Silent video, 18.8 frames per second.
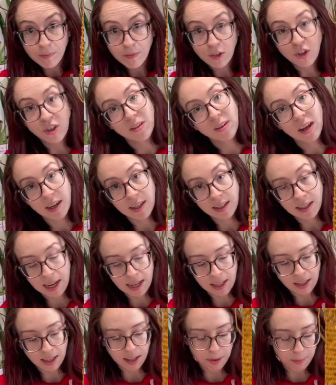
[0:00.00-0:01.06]
She's going to take
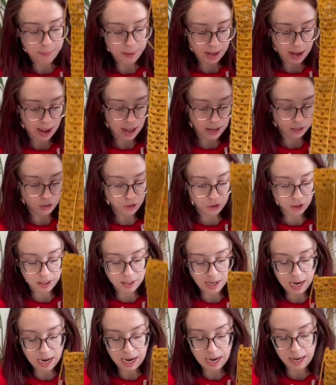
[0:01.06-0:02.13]
a little bit extra
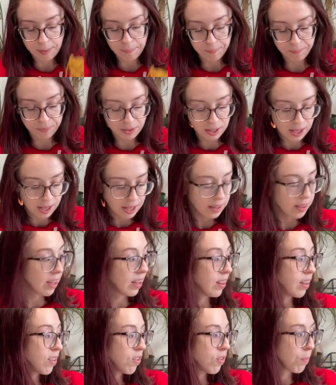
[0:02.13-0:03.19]
time than
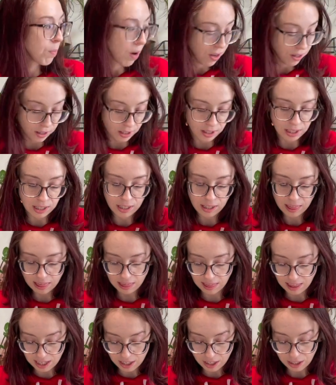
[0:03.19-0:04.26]
the smaller,
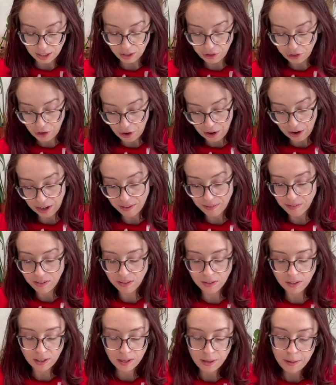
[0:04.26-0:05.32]
thinner
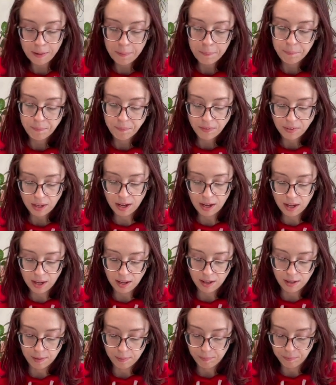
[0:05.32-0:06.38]
scarves.
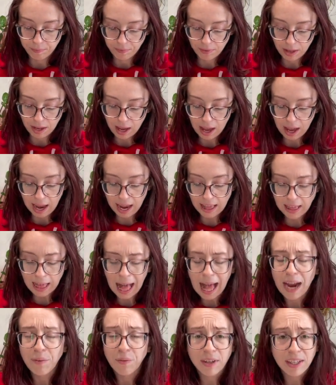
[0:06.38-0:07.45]
I
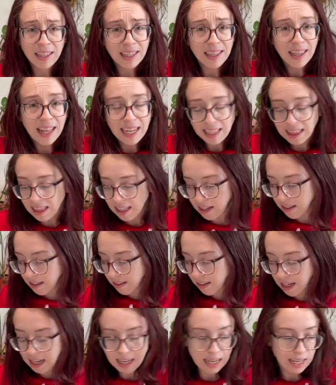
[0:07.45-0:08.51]
really like this.
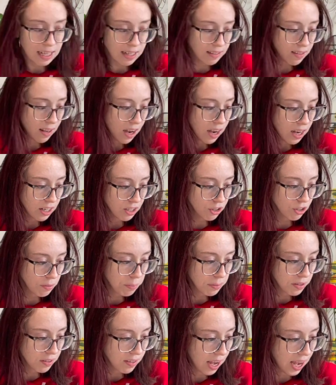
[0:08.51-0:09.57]
It is
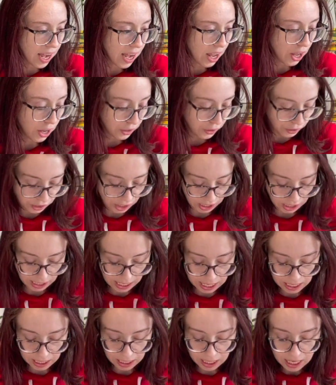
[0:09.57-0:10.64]
100%
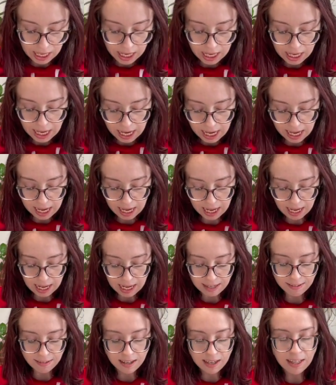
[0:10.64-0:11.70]
acrylic. It
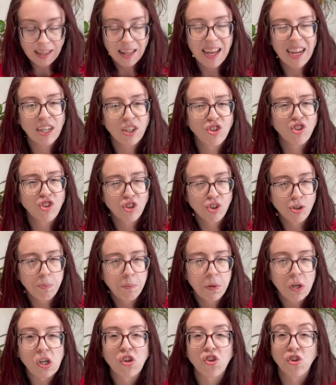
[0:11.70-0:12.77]
isn't like
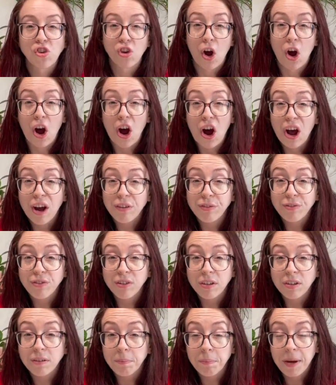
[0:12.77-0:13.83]
super
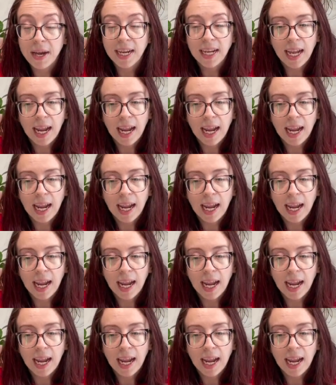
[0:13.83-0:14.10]
soft by